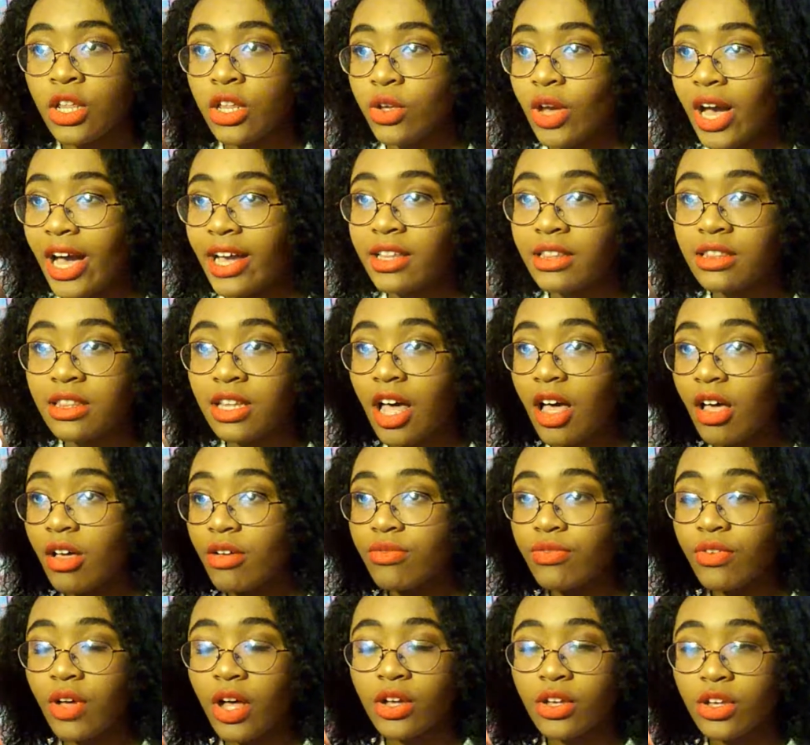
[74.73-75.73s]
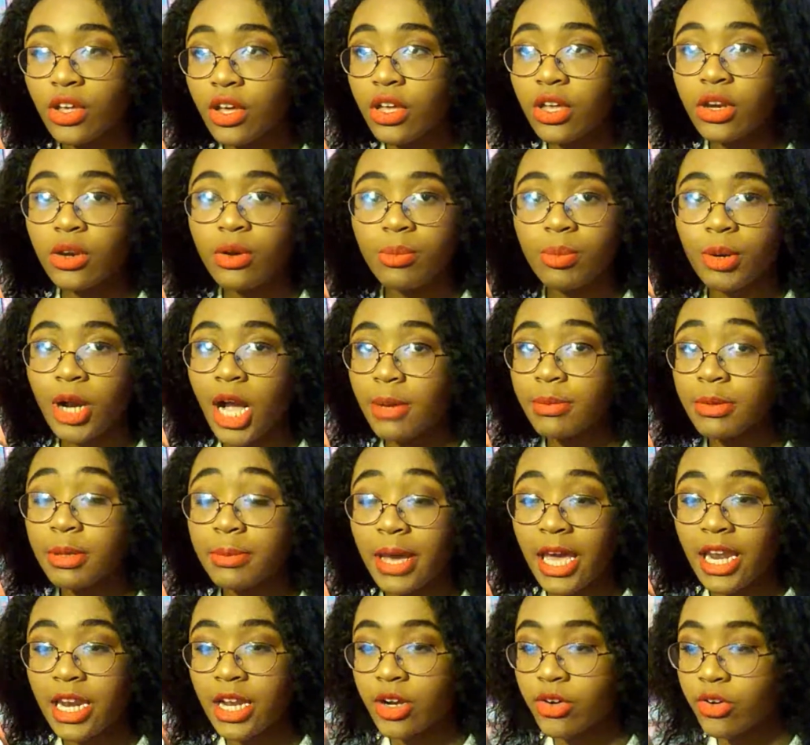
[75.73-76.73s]
I love a good
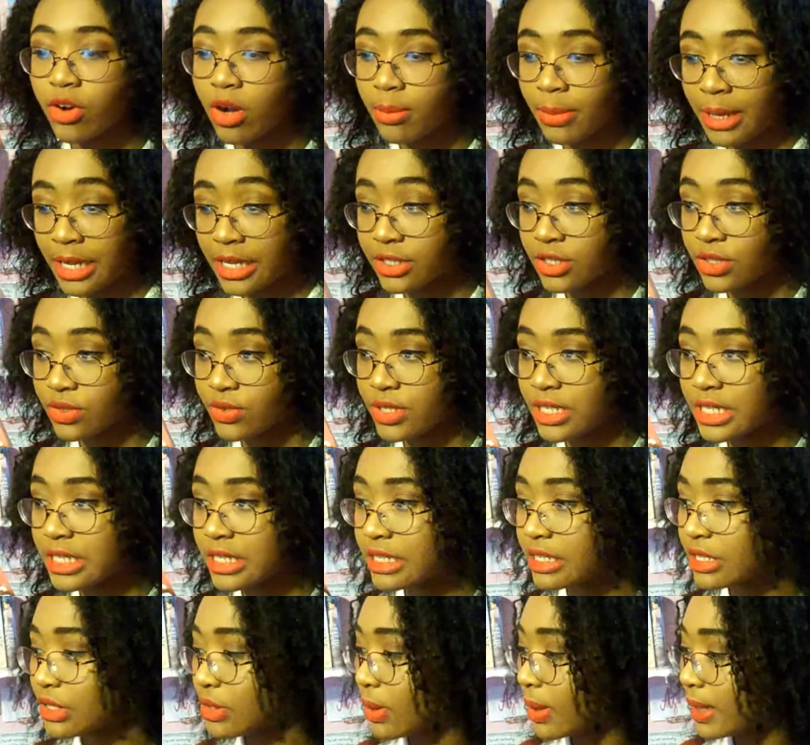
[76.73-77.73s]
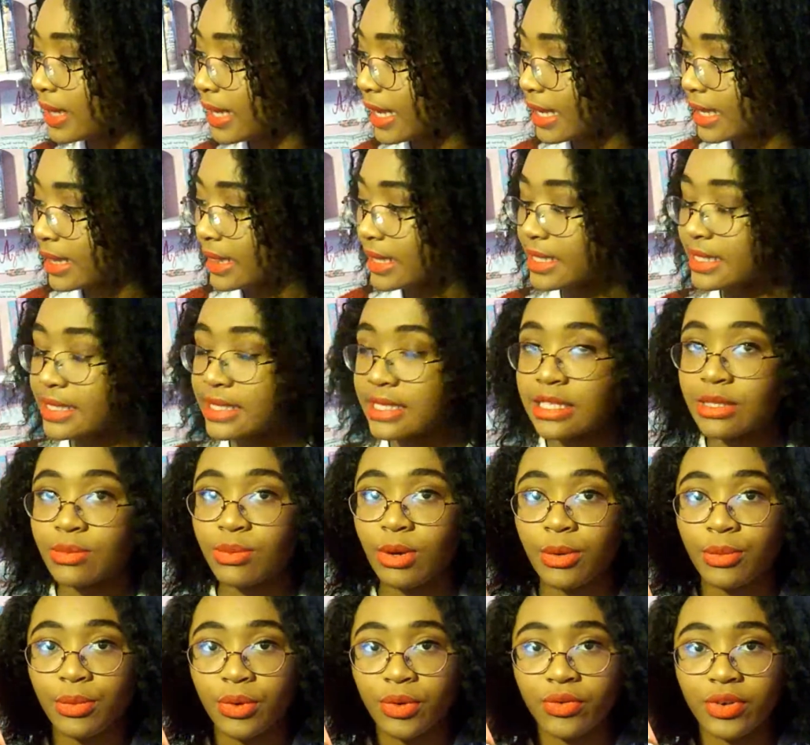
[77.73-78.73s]
problematic romance read, so like this is
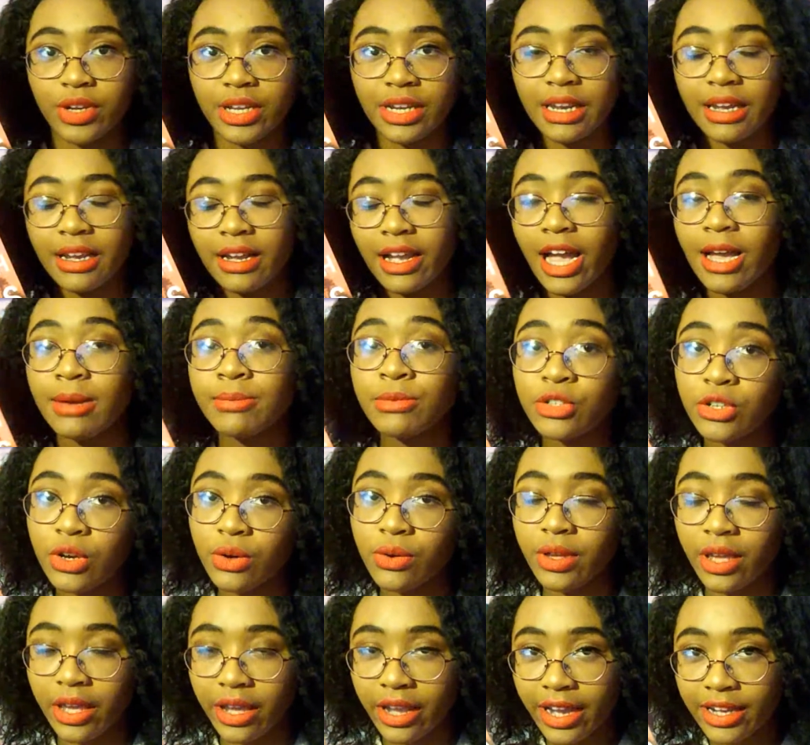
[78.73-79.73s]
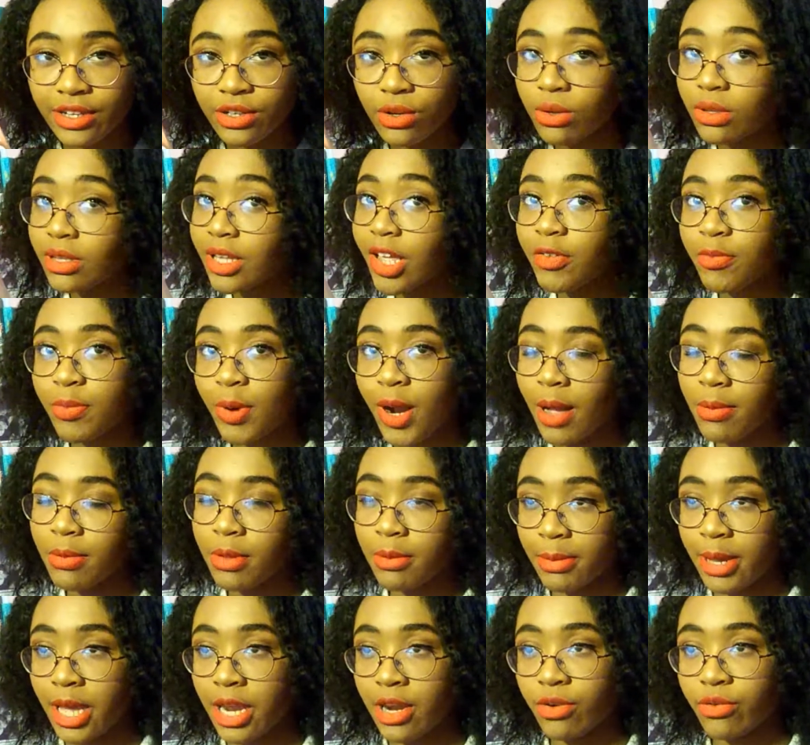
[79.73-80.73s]
what we're reading. I'm joking. I don't love
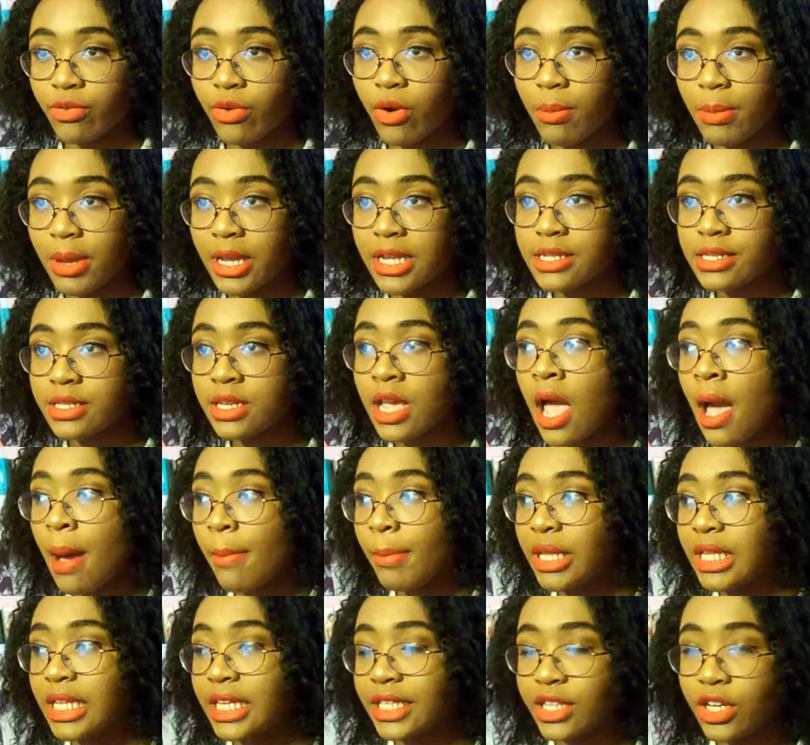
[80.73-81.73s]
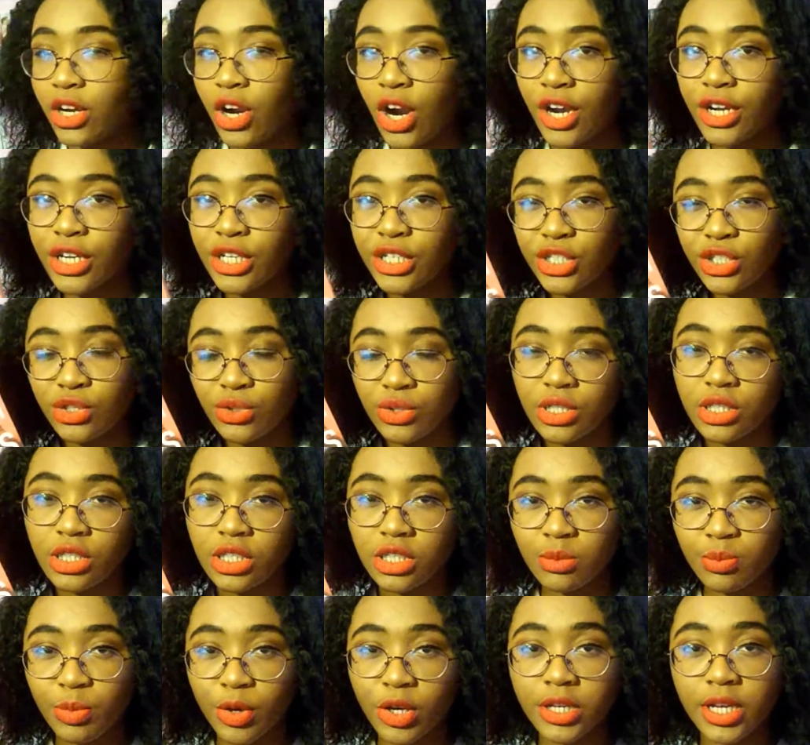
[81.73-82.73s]
problematic romance, but like there are issues in
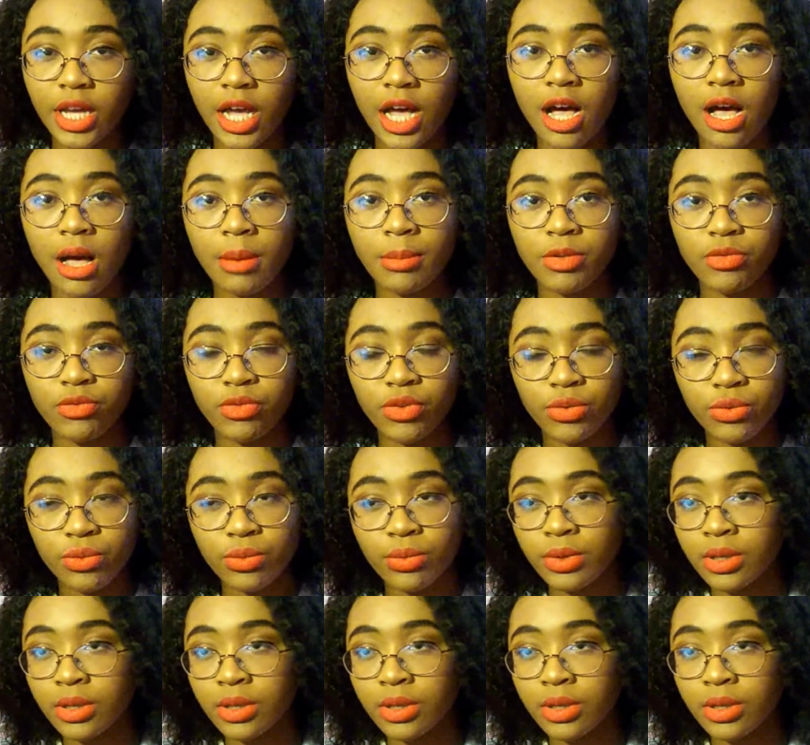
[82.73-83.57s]
this book. If you